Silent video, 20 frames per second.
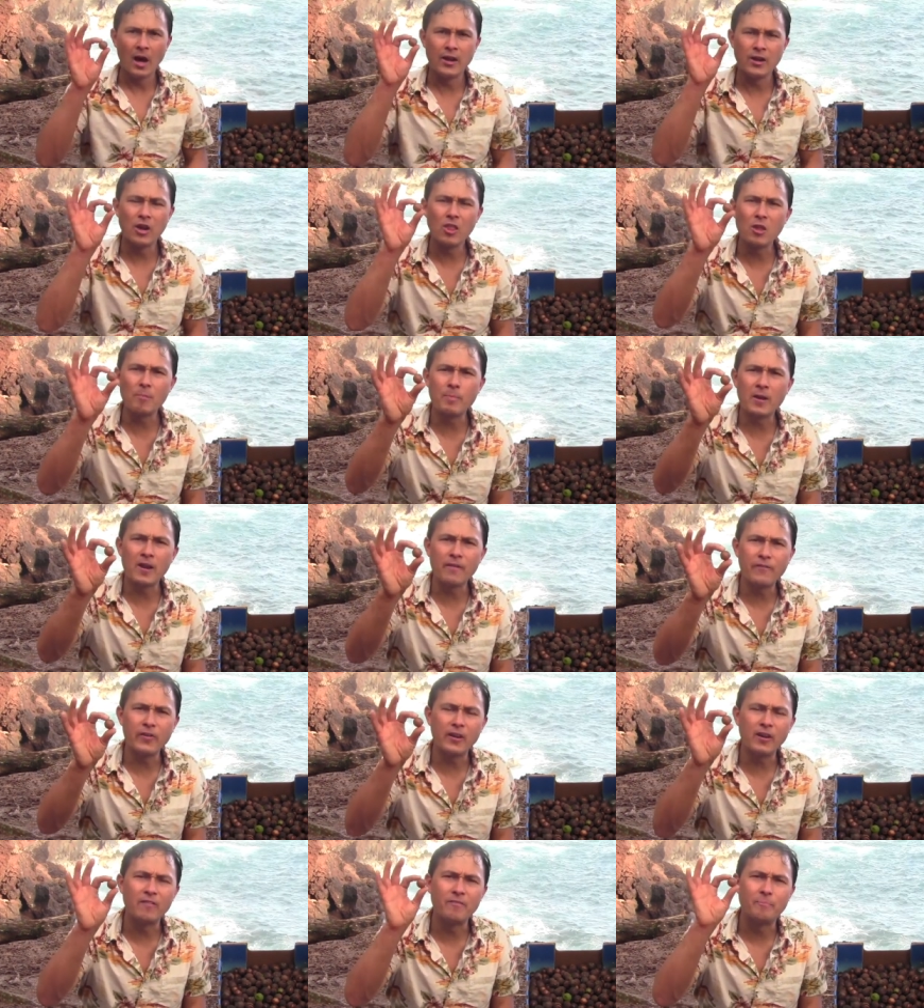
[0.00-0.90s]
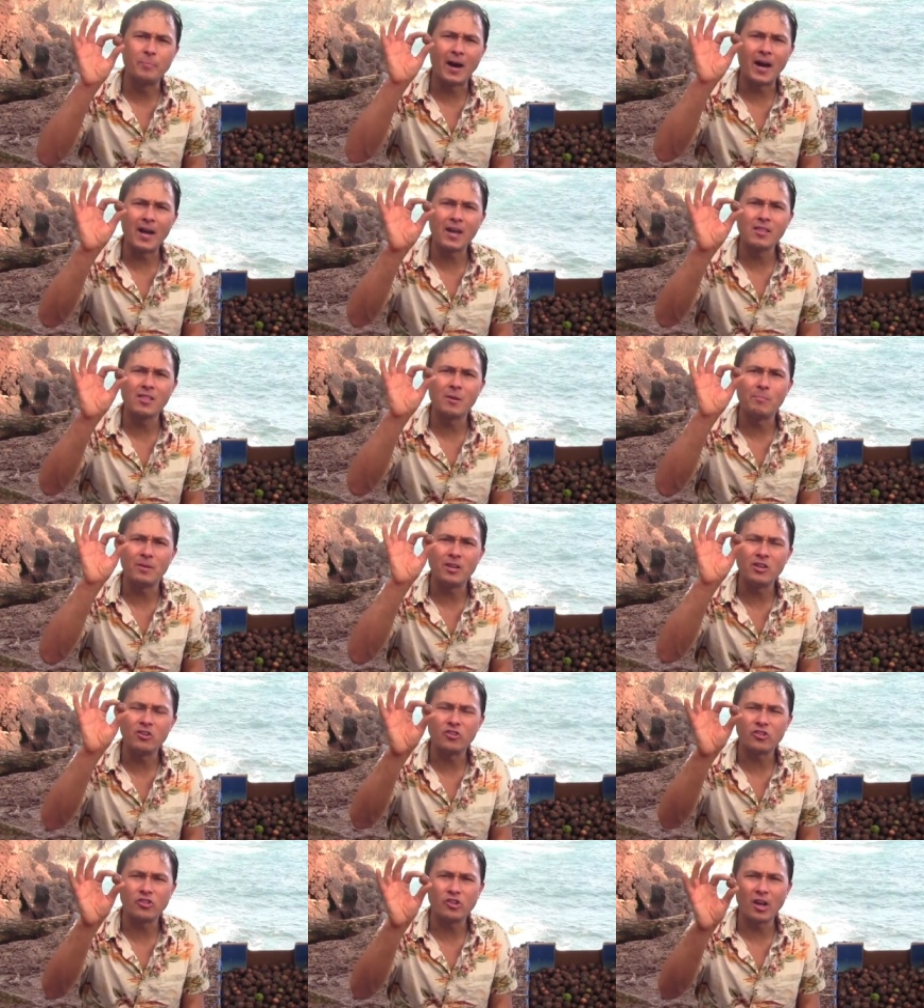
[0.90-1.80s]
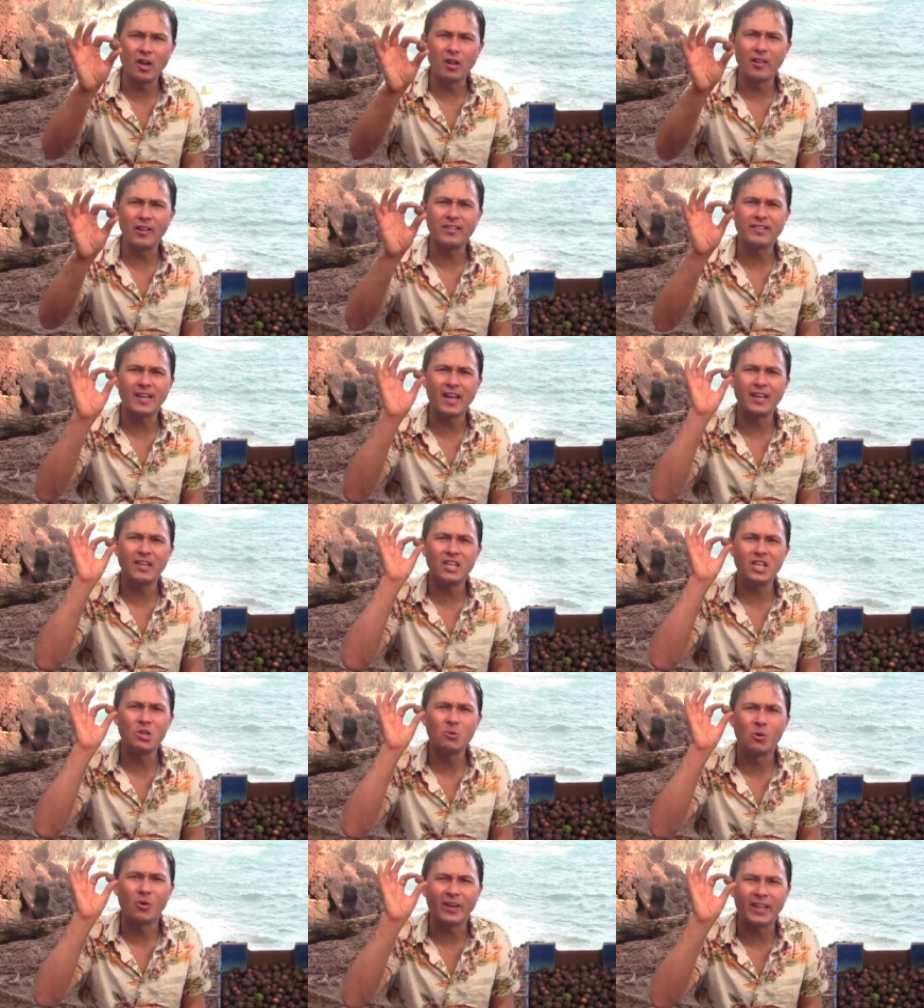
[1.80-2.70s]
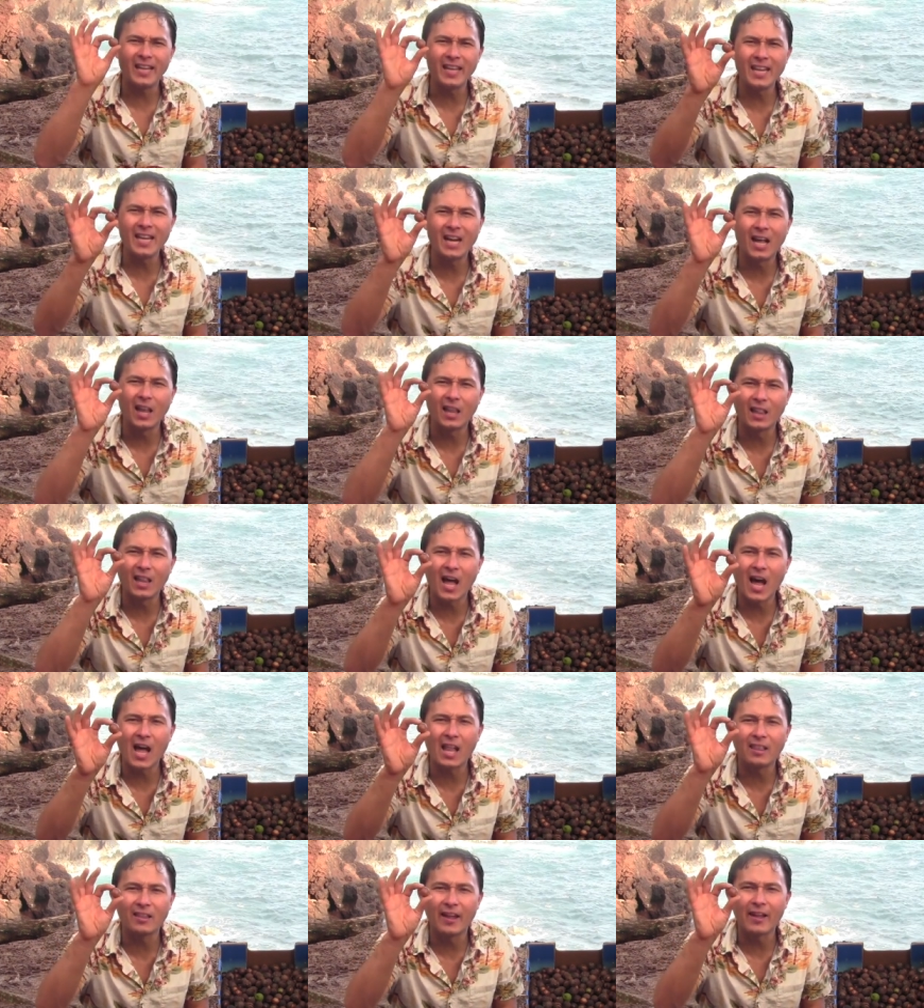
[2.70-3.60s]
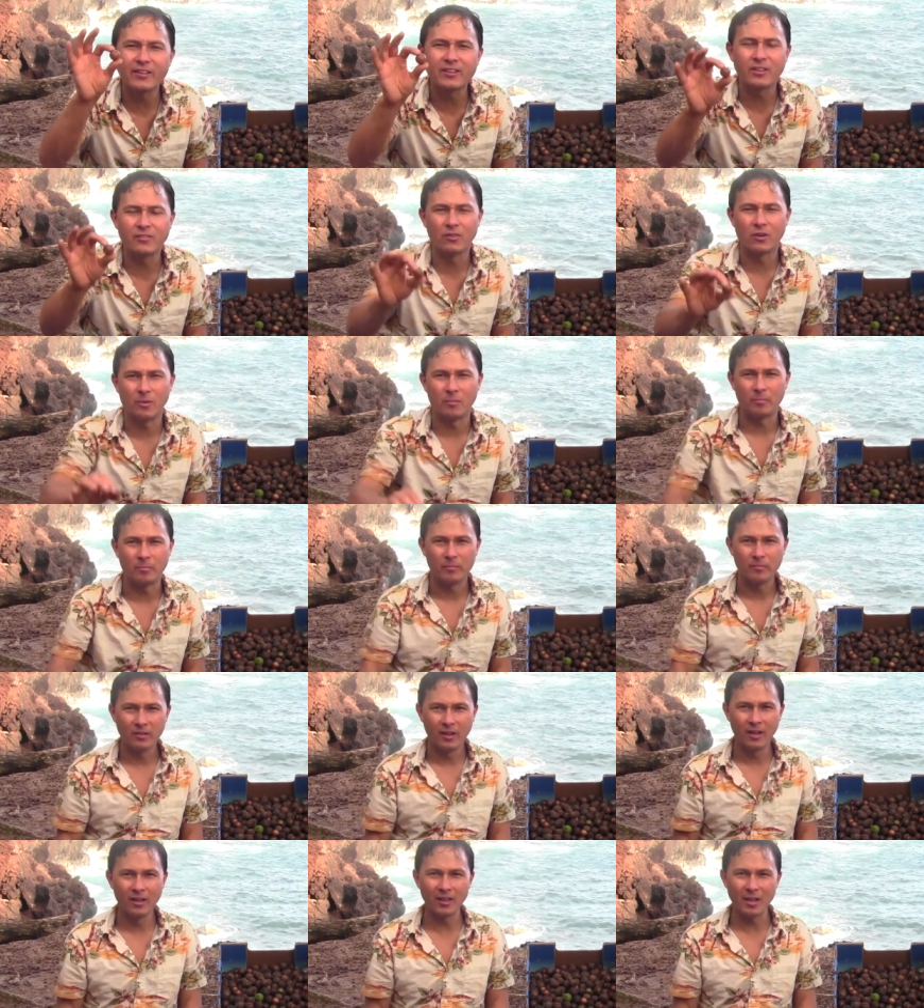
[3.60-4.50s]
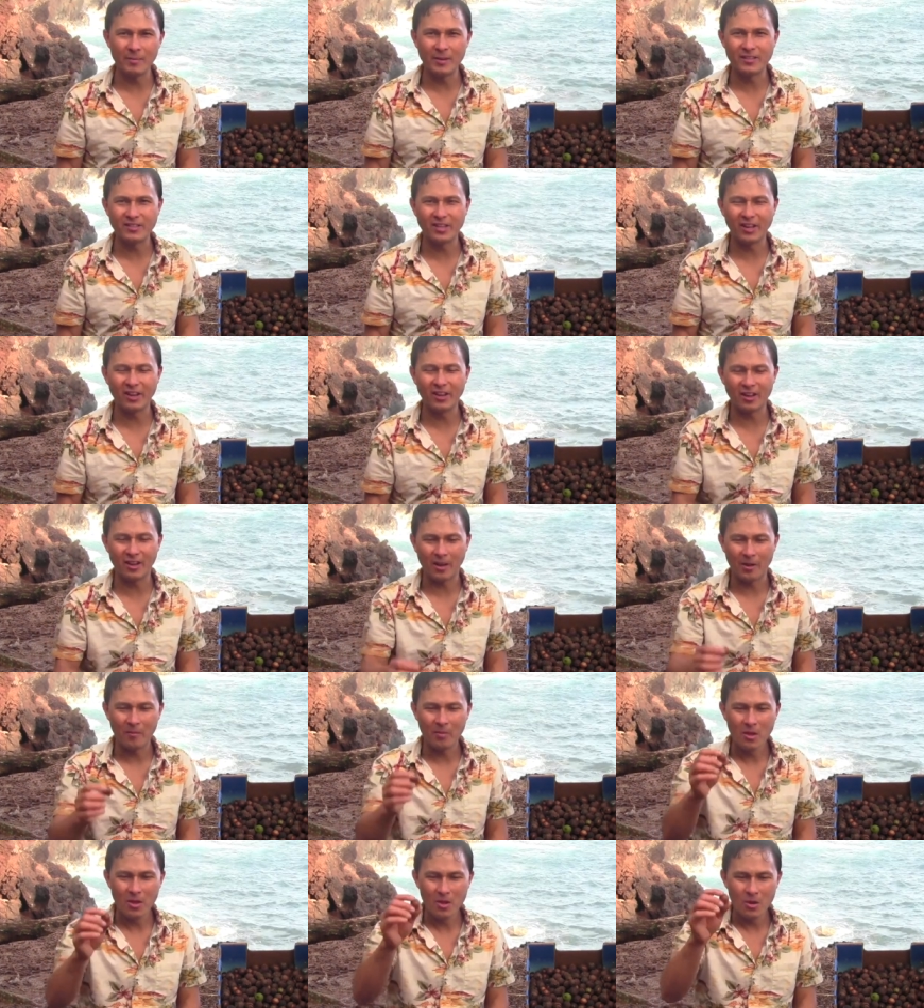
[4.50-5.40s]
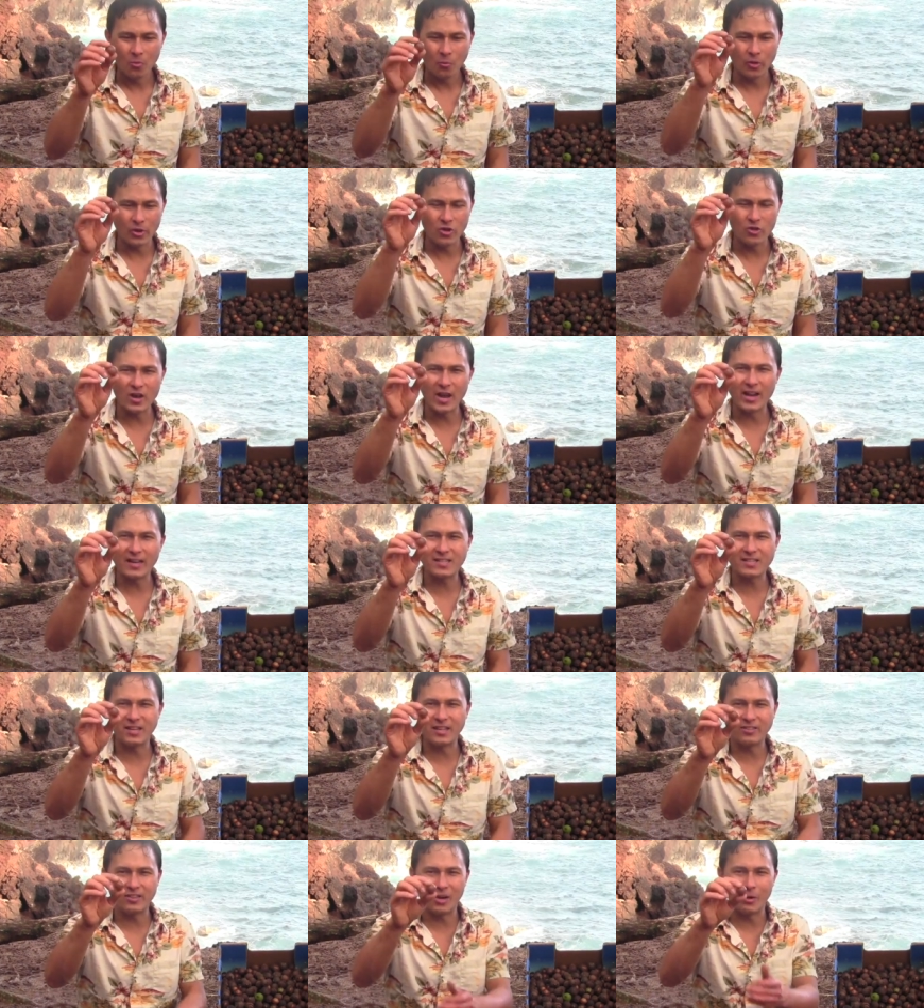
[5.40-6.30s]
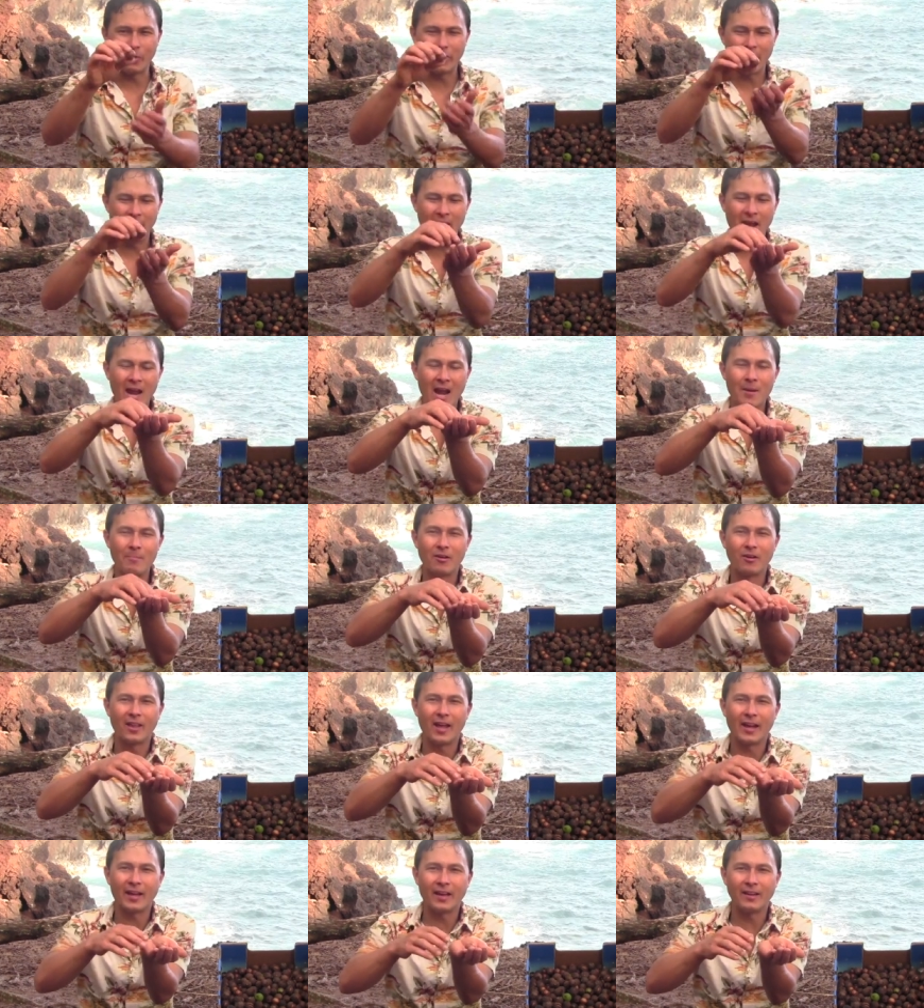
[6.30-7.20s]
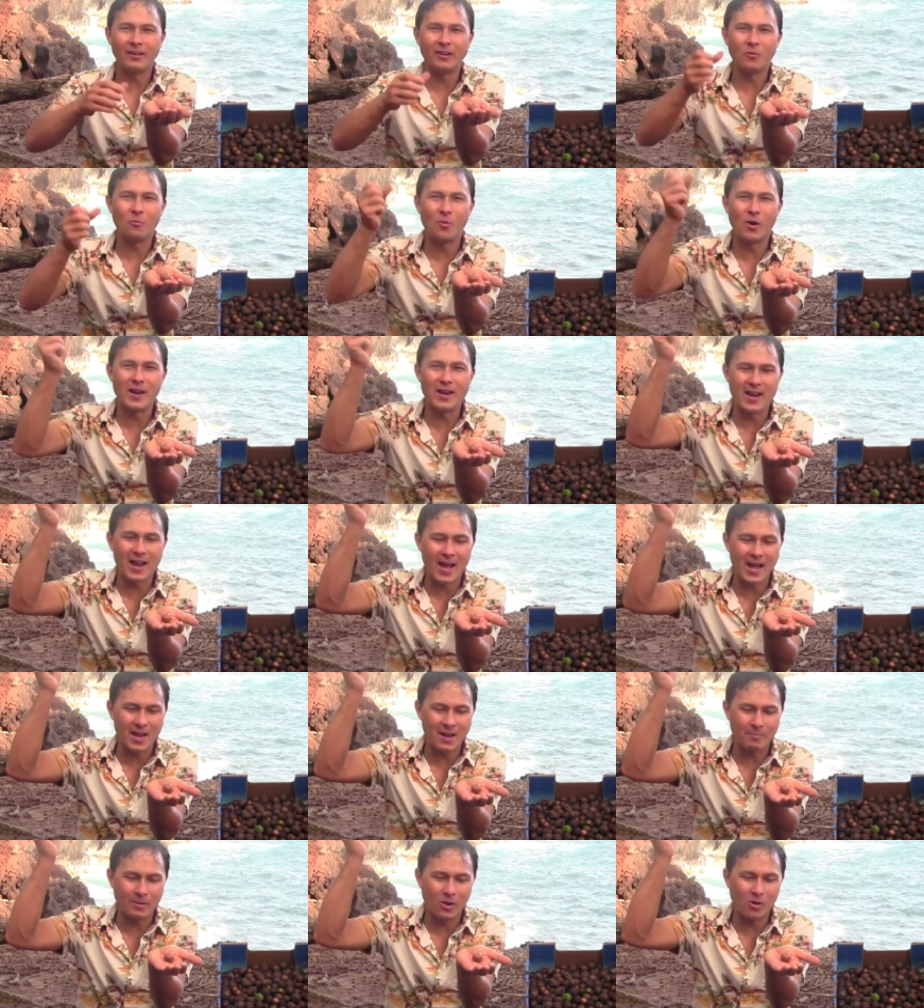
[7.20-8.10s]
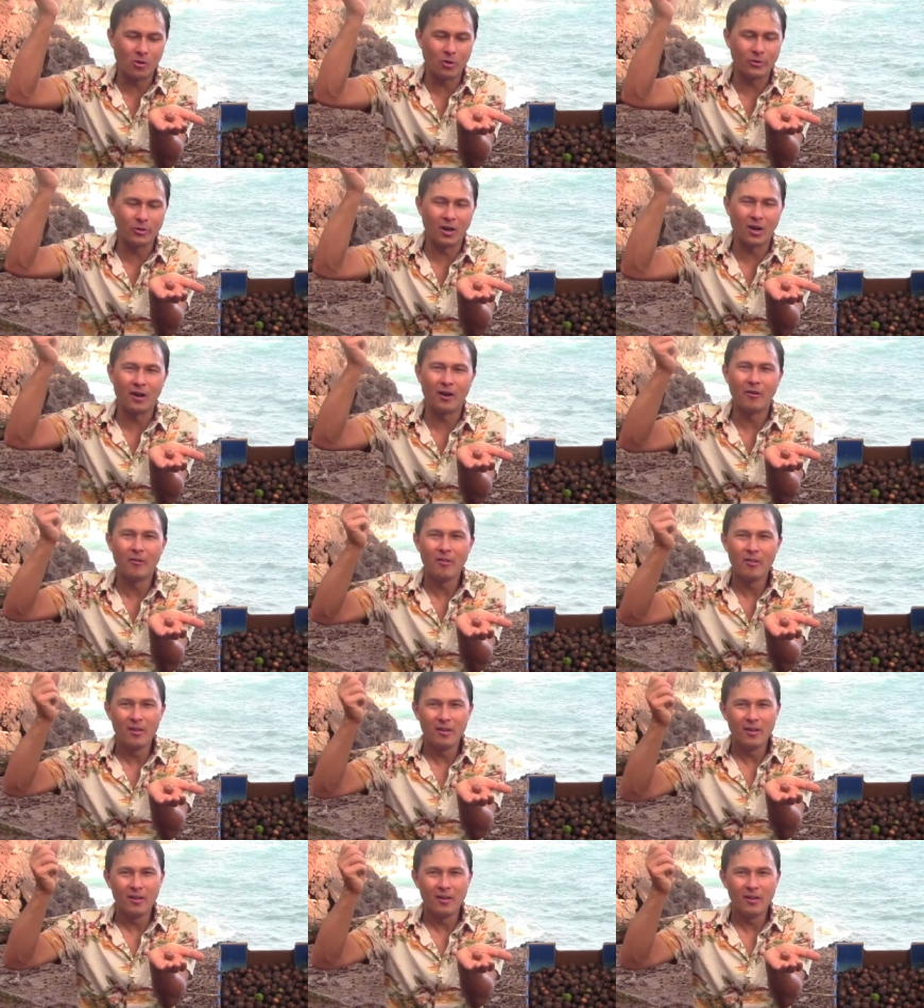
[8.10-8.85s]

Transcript: Another benefit of buying them in shell is that you will eat a lot less of them. Let me tell you, when you got to sit there with a hammer like I did one night in my old uh,